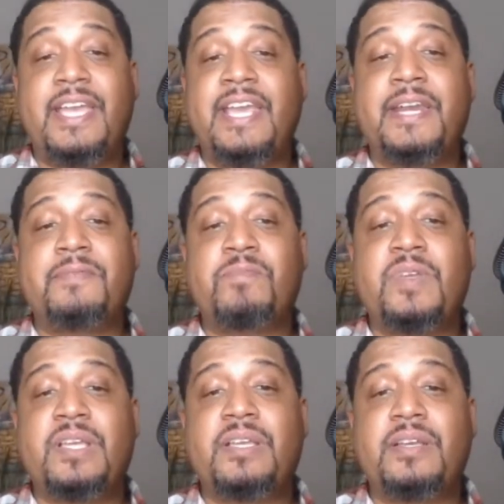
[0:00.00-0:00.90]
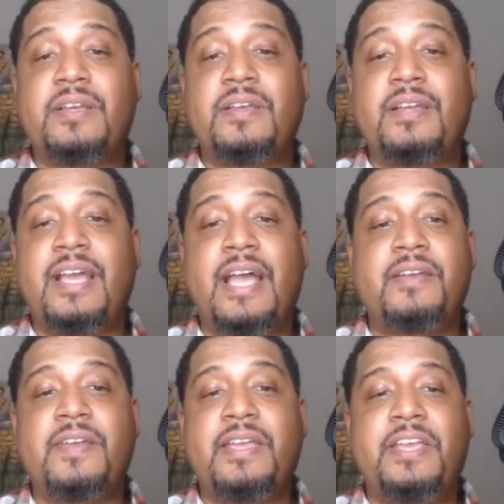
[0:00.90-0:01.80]
and
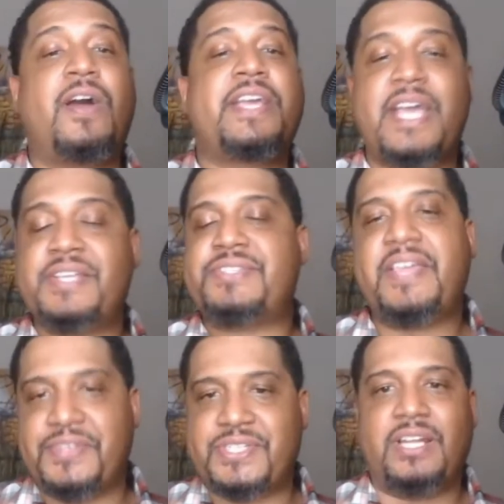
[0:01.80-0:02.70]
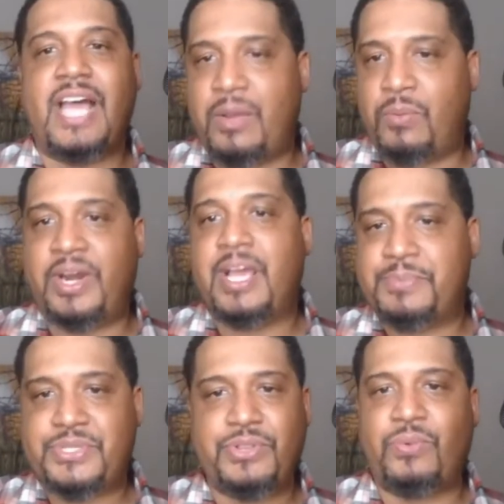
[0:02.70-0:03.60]
you know, I, I, say this a lot when it
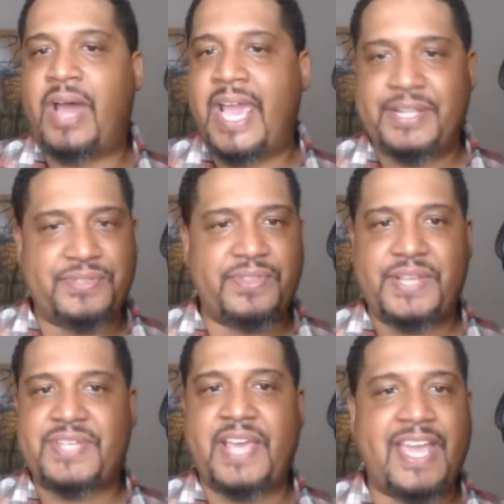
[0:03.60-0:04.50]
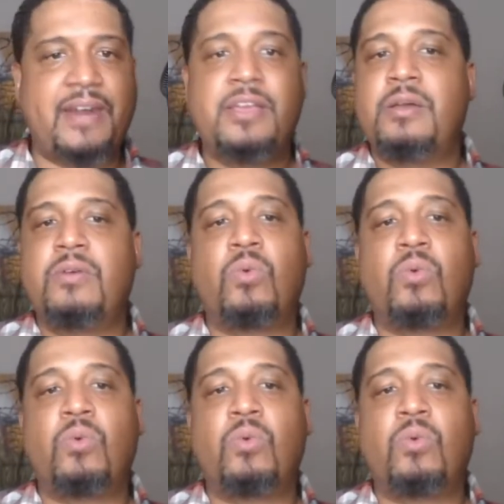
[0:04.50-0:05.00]
comes to the riots and things like that.